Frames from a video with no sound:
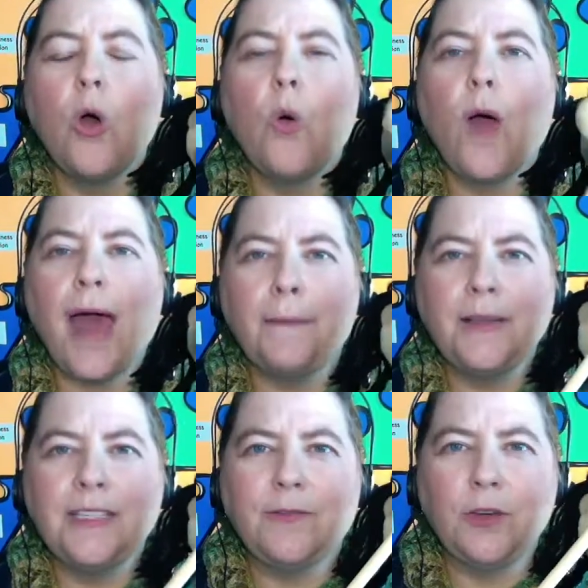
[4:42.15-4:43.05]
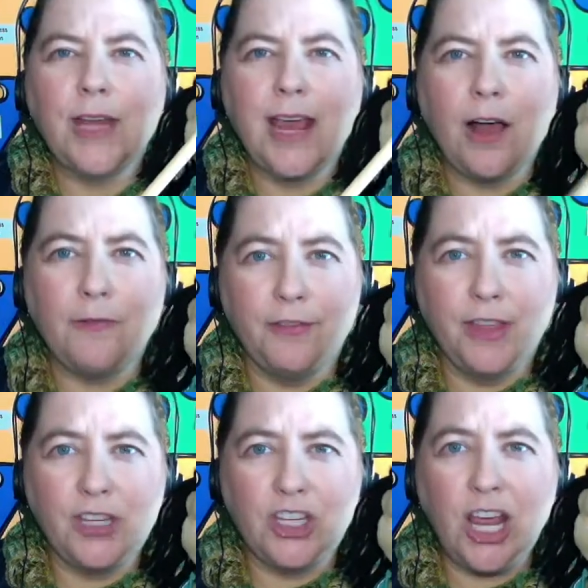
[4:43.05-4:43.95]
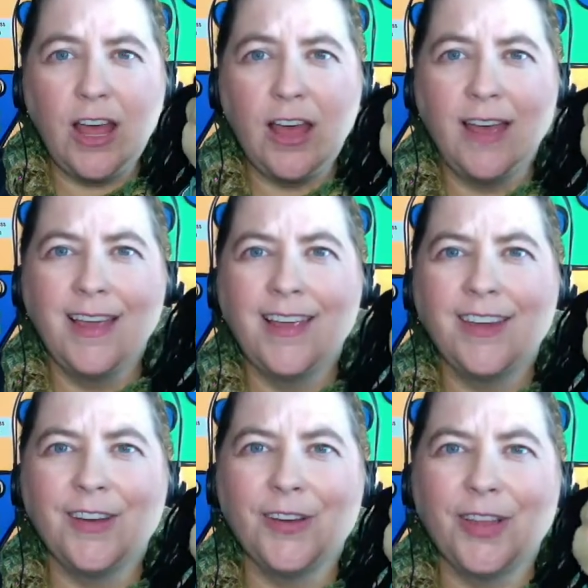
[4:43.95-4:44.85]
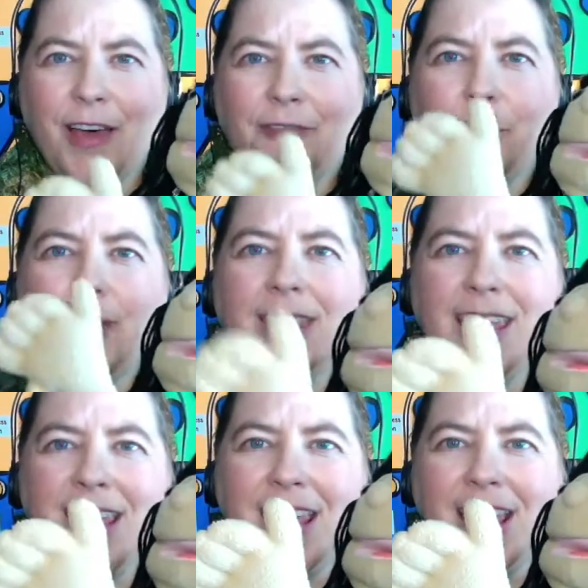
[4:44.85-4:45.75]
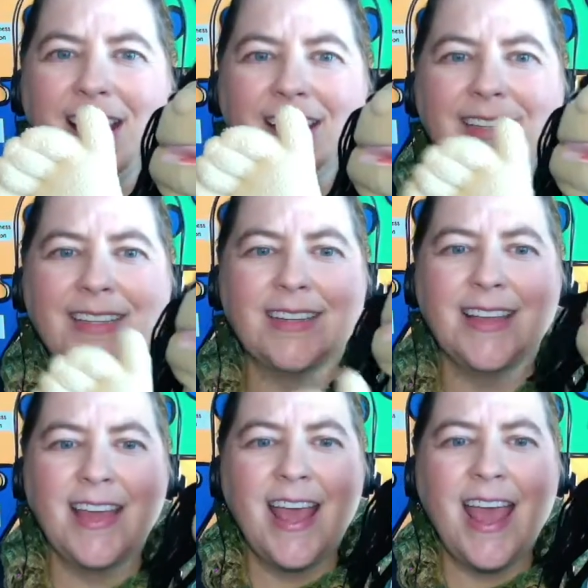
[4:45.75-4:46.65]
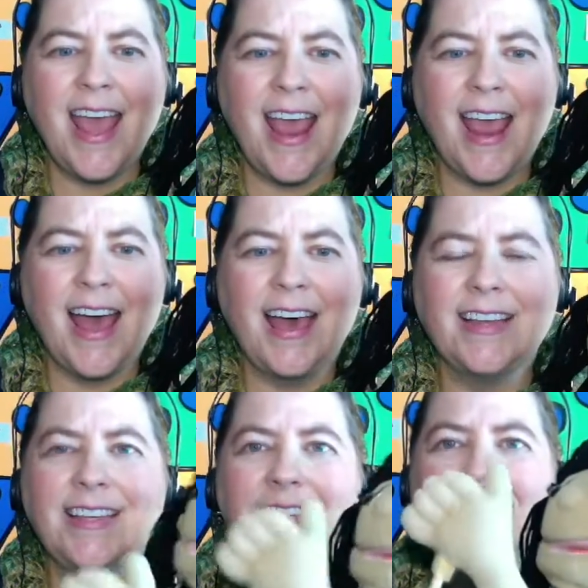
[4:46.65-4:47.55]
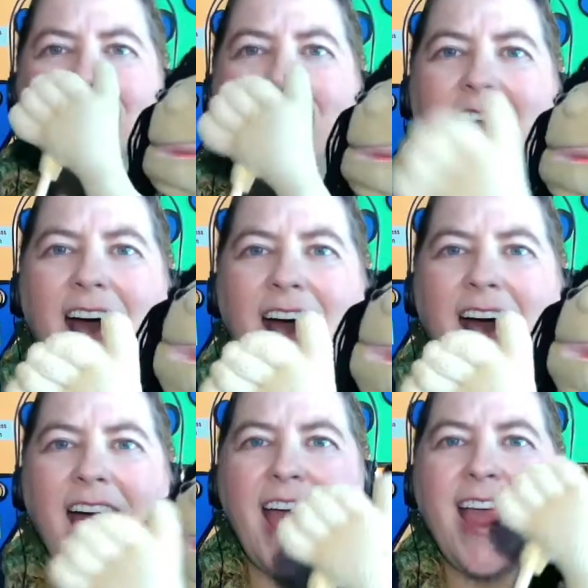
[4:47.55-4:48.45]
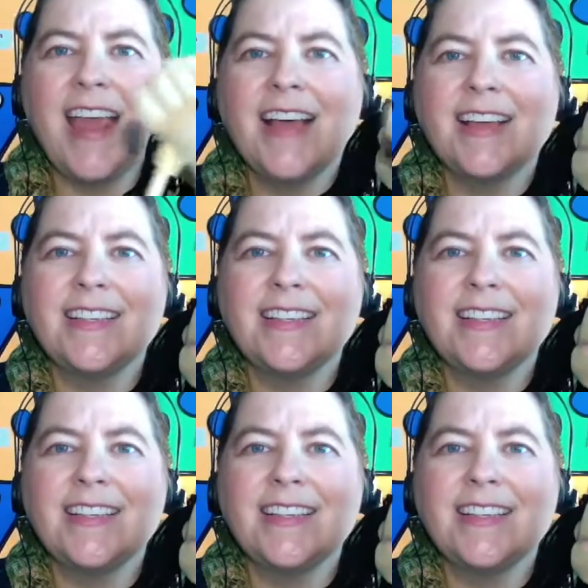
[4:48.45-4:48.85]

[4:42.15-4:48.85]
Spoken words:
what happens if you take off the j? You're left with e. And in eyes,